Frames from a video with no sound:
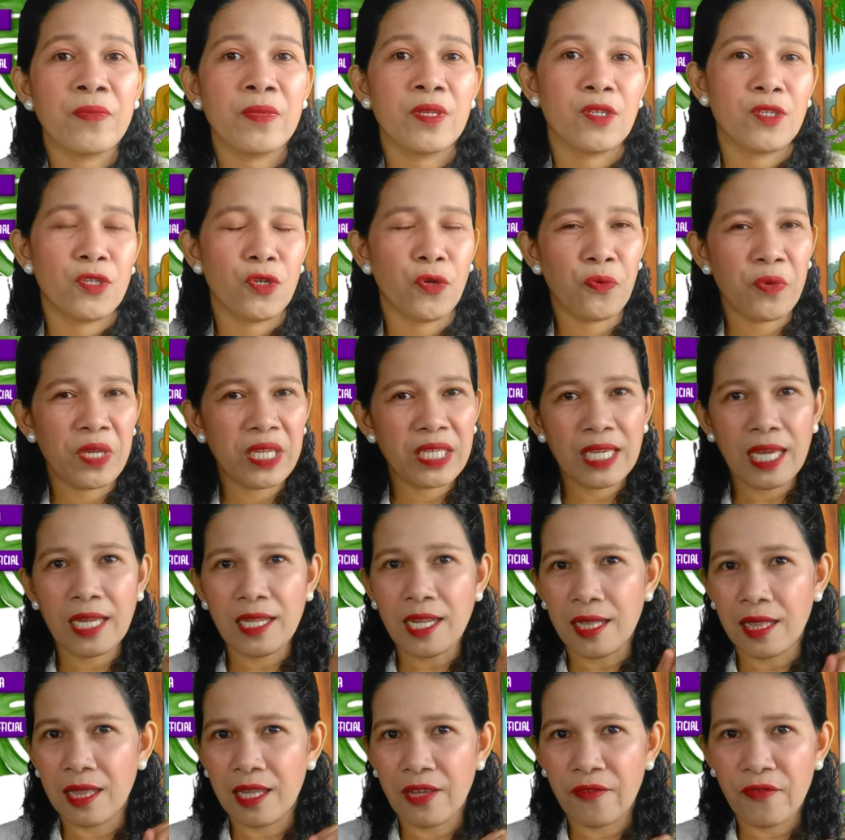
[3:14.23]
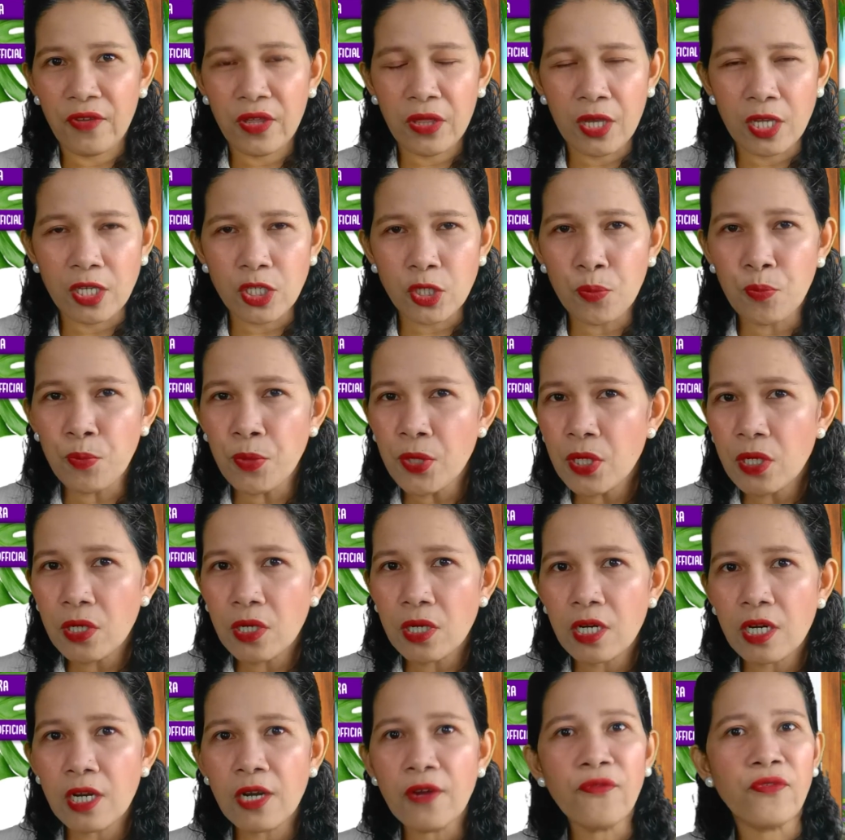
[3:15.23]
So we said that living things
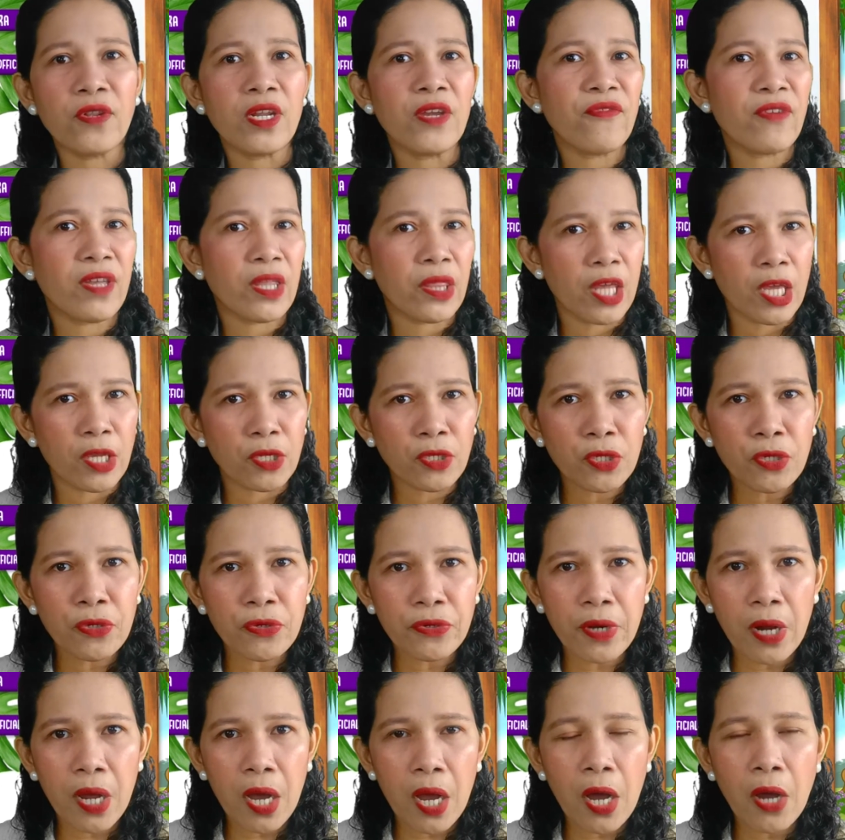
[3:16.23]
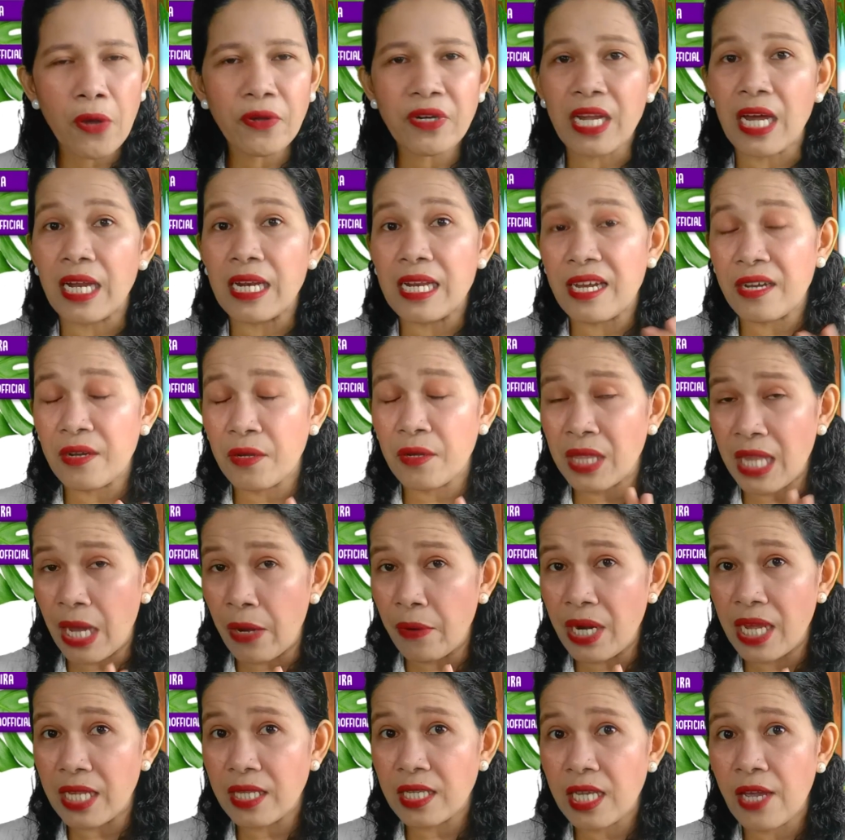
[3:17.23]
move, living things grow. Now, now
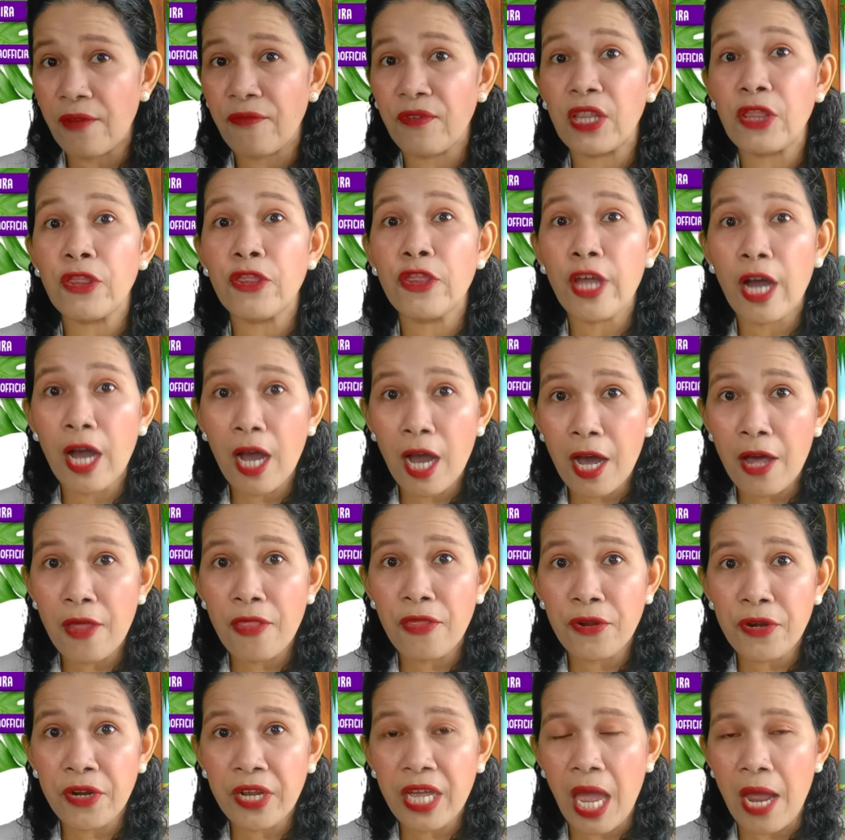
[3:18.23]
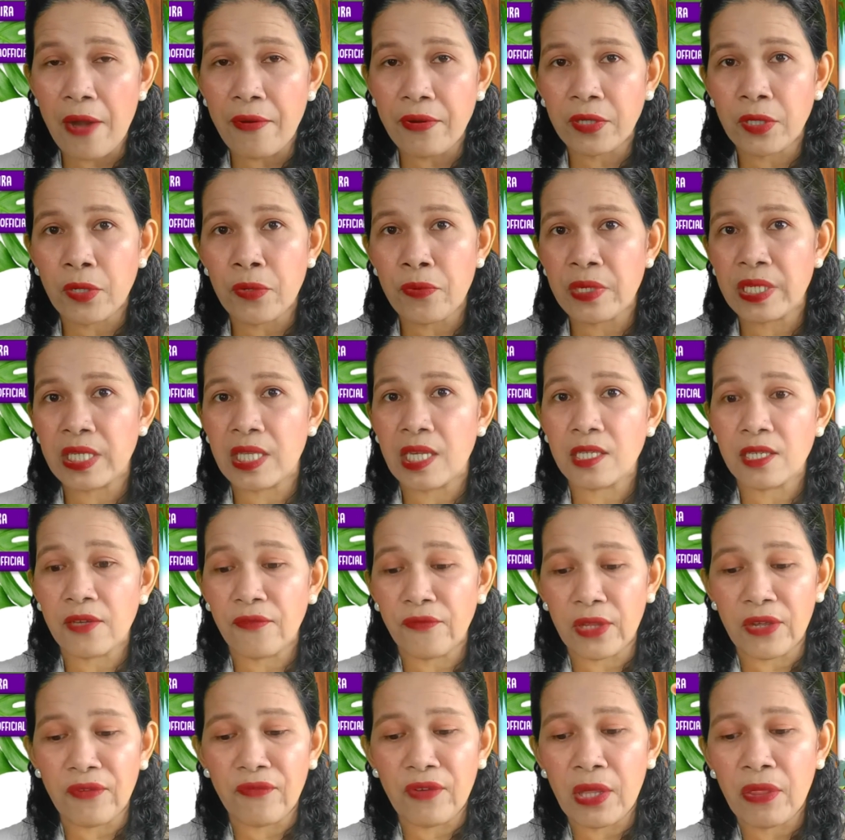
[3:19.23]
let's have another characteristics of
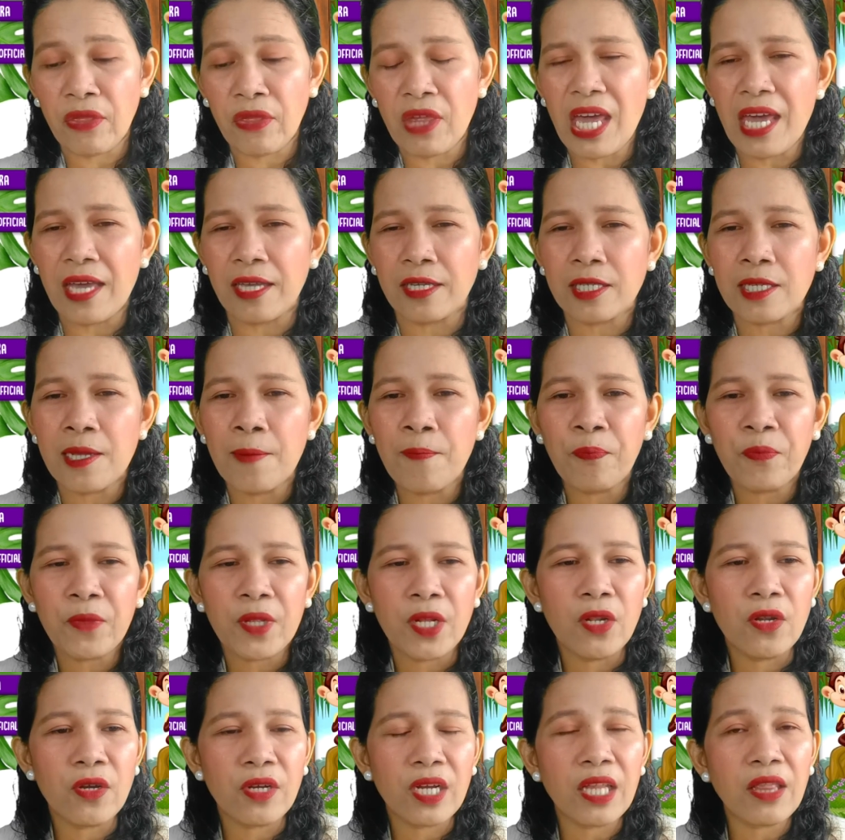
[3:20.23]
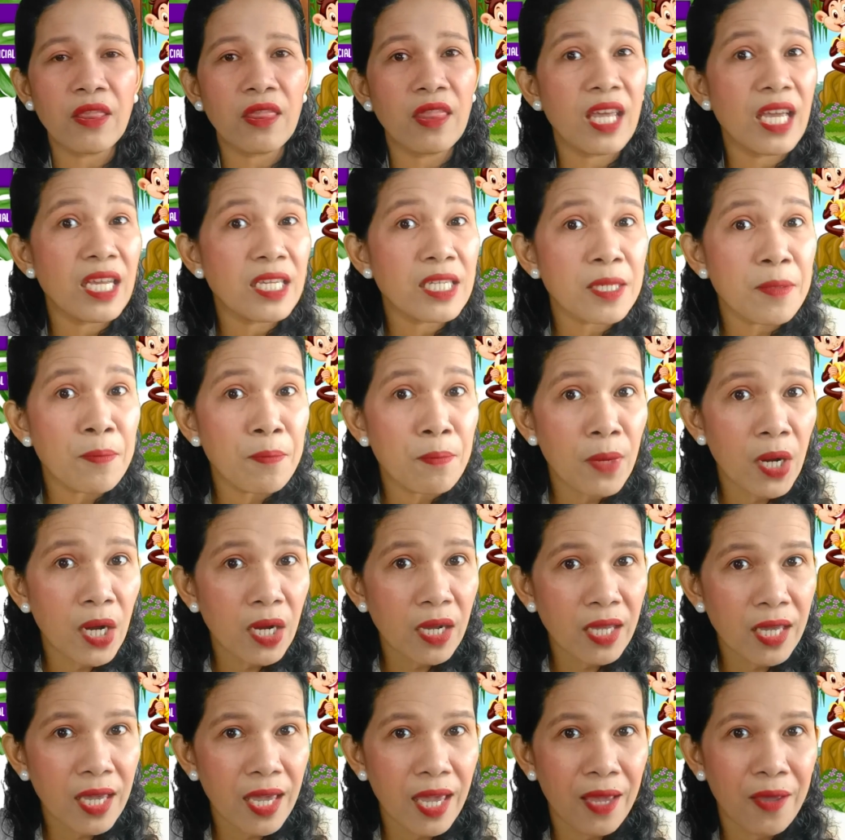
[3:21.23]
living things. Look at this
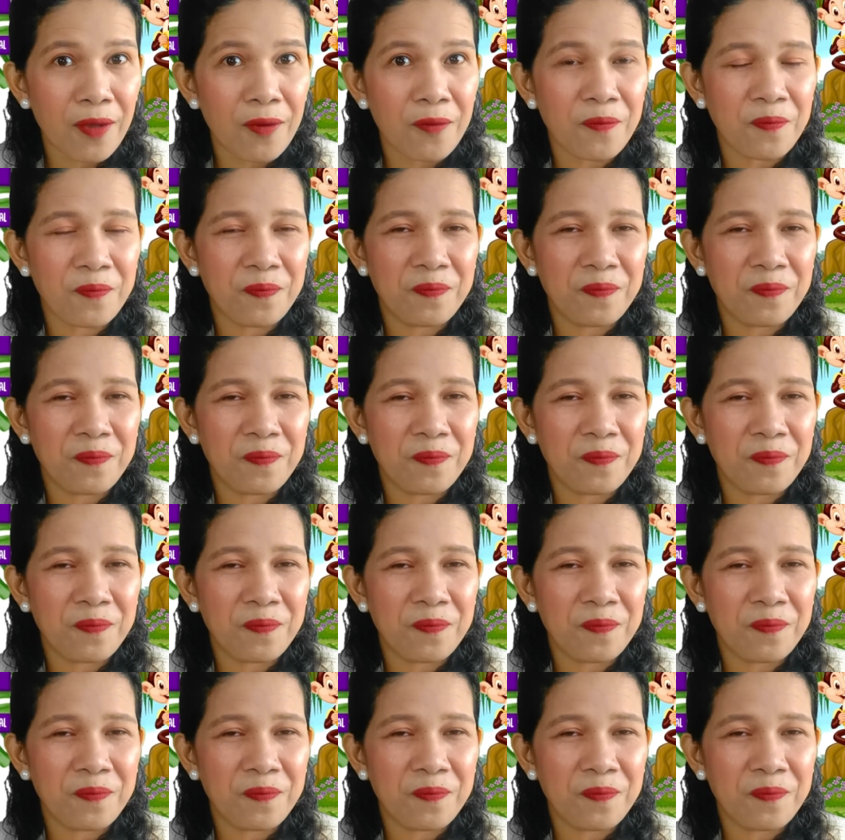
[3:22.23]
monkey.